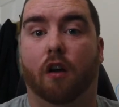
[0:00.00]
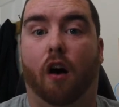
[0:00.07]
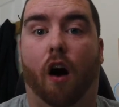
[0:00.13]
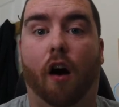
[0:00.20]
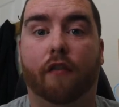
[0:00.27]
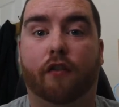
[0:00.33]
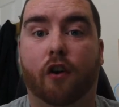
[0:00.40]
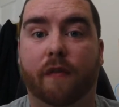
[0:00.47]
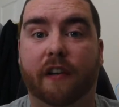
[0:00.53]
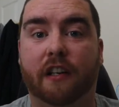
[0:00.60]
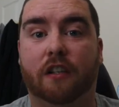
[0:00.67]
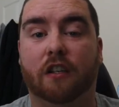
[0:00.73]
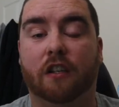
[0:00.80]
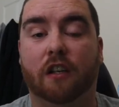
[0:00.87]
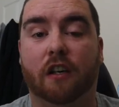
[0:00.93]
I've come
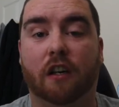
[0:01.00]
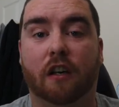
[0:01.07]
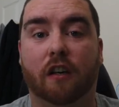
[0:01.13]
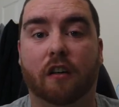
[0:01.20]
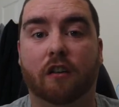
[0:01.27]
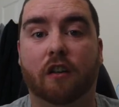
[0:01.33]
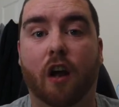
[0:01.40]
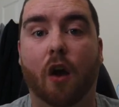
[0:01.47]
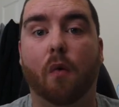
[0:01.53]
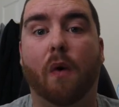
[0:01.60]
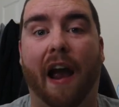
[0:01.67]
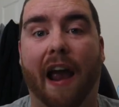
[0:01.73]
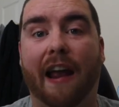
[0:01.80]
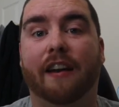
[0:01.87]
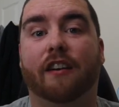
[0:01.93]
into no
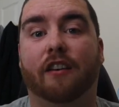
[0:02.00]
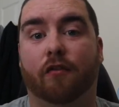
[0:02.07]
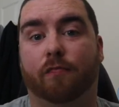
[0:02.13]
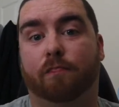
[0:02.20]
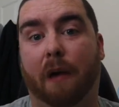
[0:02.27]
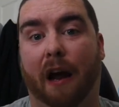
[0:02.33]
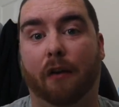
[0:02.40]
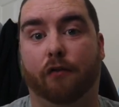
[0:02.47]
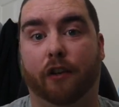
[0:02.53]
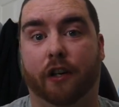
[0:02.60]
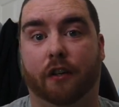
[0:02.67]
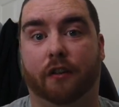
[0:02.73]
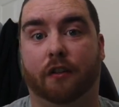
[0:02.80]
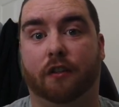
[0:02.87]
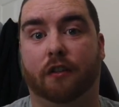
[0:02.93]
end of
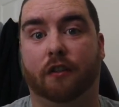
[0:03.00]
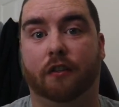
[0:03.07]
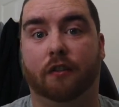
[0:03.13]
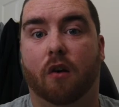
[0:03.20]
barriers.